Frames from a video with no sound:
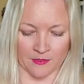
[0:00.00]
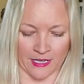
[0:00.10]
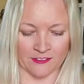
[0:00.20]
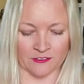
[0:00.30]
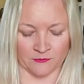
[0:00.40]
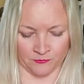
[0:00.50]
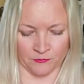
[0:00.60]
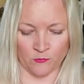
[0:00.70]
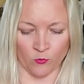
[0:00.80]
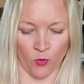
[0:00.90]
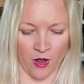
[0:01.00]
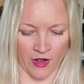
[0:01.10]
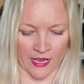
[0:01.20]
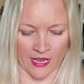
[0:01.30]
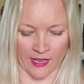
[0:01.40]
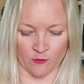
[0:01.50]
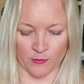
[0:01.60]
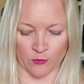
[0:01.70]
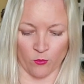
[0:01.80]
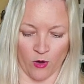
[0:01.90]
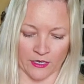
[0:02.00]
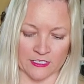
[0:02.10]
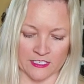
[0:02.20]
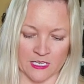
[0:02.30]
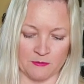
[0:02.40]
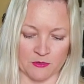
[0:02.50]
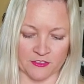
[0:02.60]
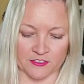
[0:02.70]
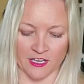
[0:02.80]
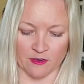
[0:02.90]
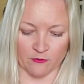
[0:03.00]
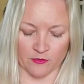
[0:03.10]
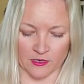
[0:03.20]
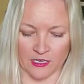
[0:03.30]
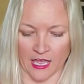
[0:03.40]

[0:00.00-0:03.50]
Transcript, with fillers: That's why I've been wanting to keep you safe